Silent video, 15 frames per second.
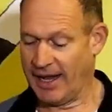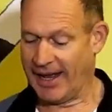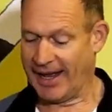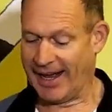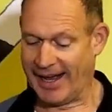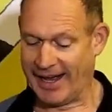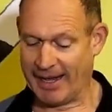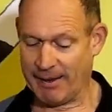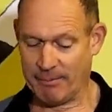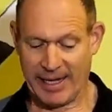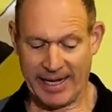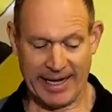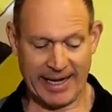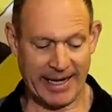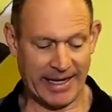Um,
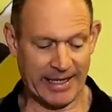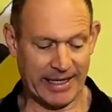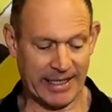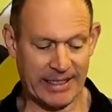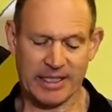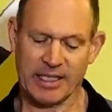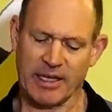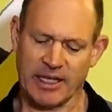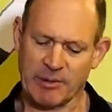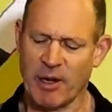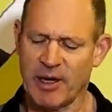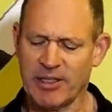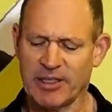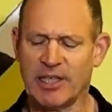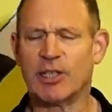and listen, I
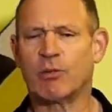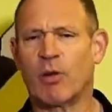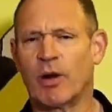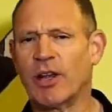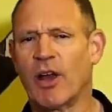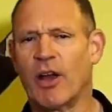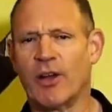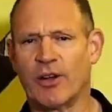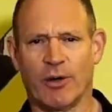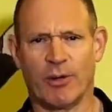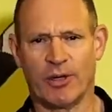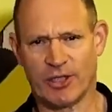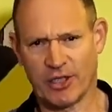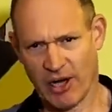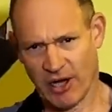suppose I just want to go through
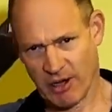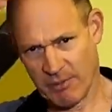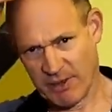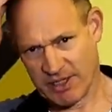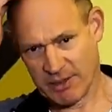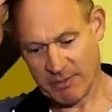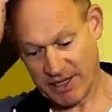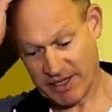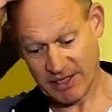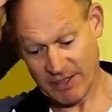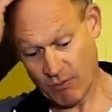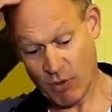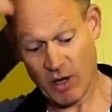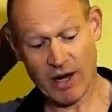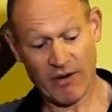and show the bits and pieces
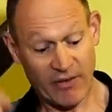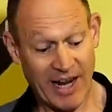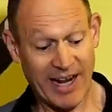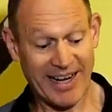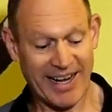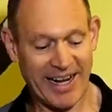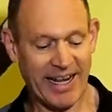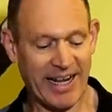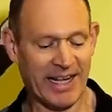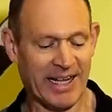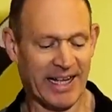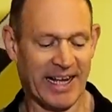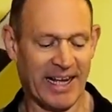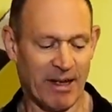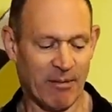of what I've done here.
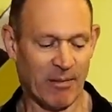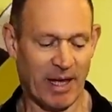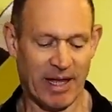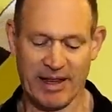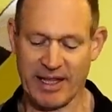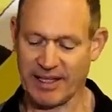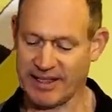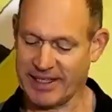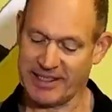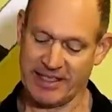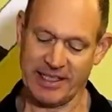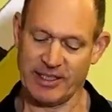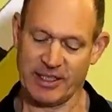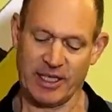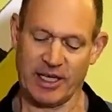Um, I think this
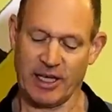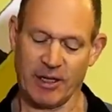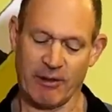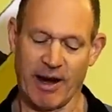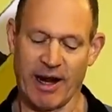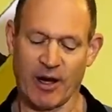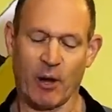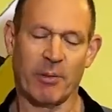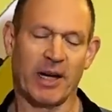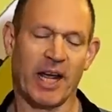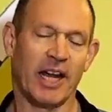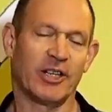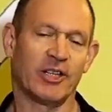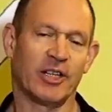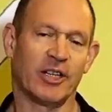is a great
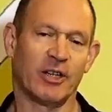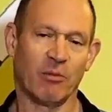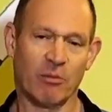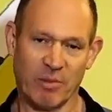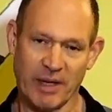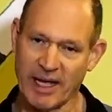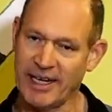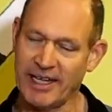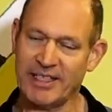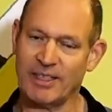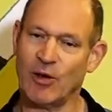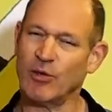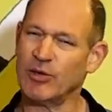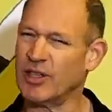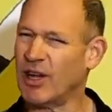combination, but it's
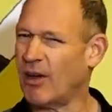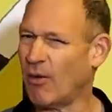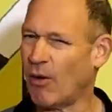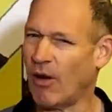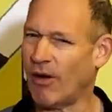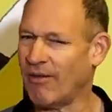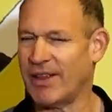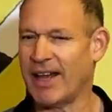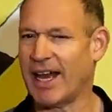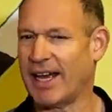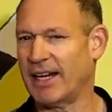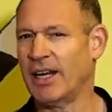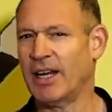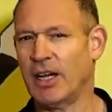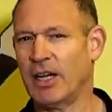also of
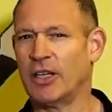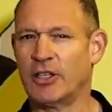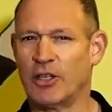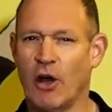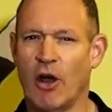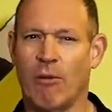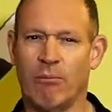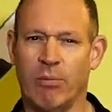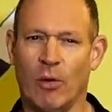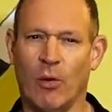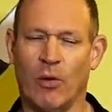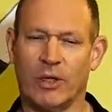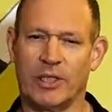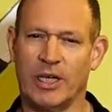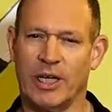that shop
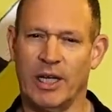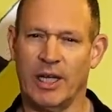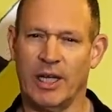bought